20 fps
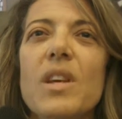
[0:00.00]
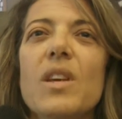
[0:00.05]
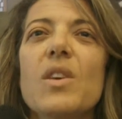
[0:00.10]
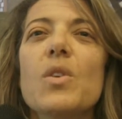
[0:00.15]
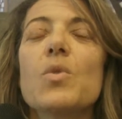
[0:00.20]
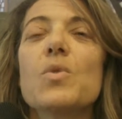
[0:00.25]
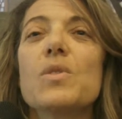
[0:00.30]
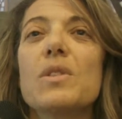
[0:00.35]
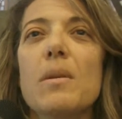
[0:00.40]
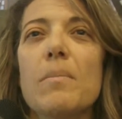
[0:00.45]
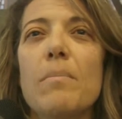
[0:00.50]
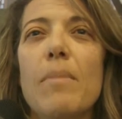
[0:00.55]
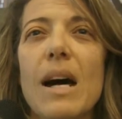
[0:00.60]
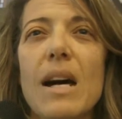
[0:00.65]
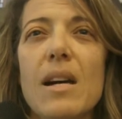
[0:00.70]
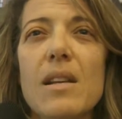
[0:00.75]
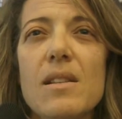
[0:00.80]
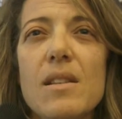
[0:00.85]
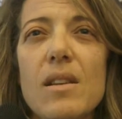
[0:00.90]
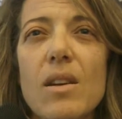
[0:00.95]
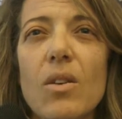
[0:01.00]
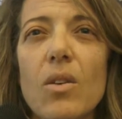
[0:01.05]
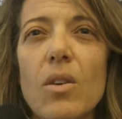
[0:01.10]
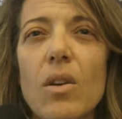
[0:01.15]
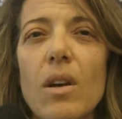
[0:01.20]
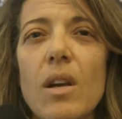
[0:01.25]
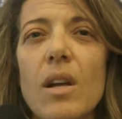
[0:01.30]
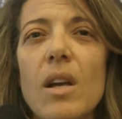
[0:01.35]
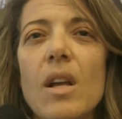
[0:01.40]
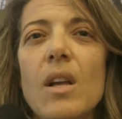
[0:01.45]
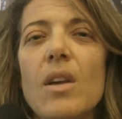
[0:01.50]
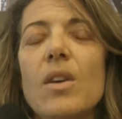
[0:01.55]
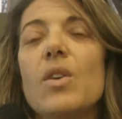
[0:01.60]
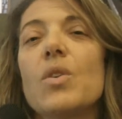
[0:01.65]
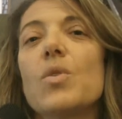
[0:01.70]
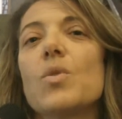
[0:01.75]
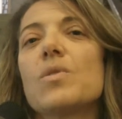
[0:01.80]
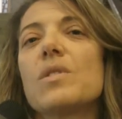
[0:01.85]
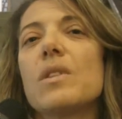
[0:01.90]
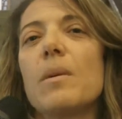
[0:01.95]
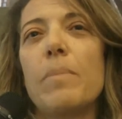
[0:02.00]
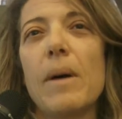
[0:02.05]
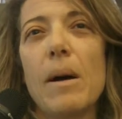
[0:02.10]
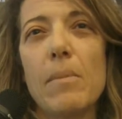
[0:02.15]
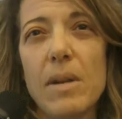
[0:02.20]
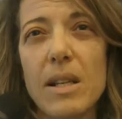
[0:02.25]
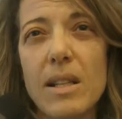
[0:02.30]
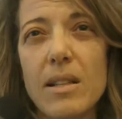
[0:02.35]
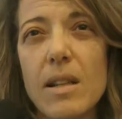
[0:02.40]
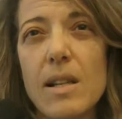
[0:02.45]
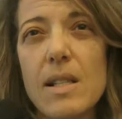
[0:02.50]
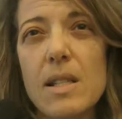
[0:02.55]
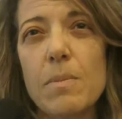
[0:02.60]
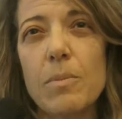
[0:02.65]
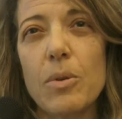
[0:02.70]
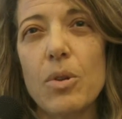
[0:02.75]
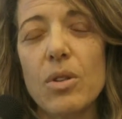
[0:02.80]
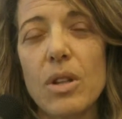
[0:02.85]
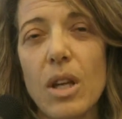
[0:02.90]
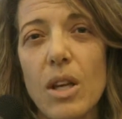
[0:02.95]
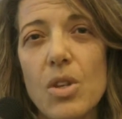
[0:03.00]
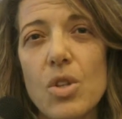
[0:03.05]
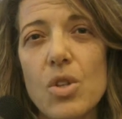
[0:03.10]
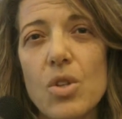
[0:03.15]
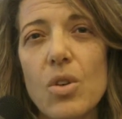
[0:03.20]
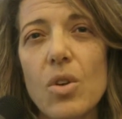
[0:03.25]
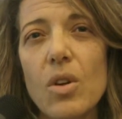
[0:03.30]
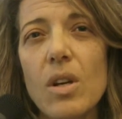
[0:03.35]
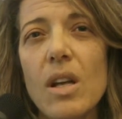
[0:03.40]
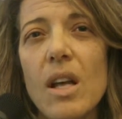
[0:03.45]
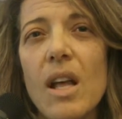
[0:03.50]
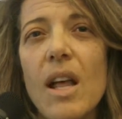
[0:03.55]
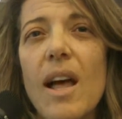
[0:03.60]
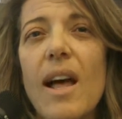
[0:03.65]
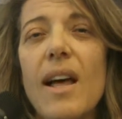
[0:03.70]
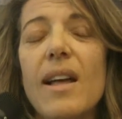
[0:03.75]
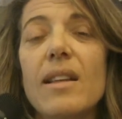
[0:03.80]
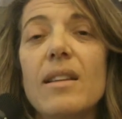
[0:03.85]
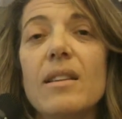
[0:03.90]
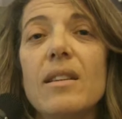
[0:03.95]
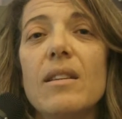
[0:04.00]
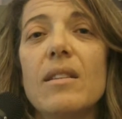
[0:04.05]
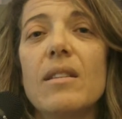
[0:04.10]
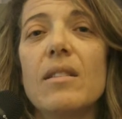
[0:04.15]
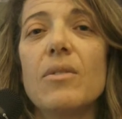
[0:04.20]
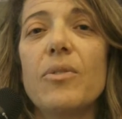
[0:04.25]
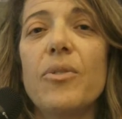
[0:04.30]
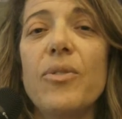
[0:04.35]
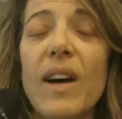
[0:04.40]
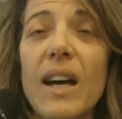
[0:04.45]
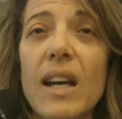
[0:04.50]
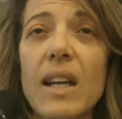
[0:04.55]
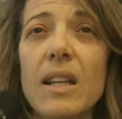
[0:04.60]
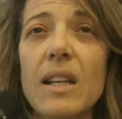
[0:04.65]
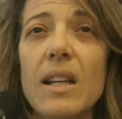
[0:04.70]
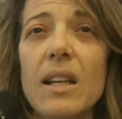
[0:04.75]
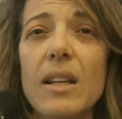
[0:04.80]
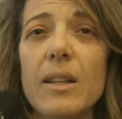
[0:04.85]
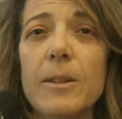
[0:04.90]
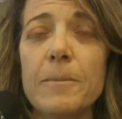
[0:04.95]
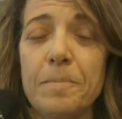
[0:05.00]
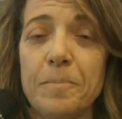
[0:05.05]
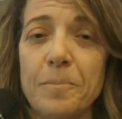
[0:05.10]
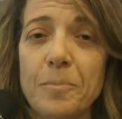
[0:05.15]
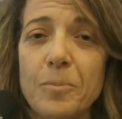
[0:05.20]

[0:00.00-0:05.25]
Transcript: use the bicycle, use the public transportation, and finally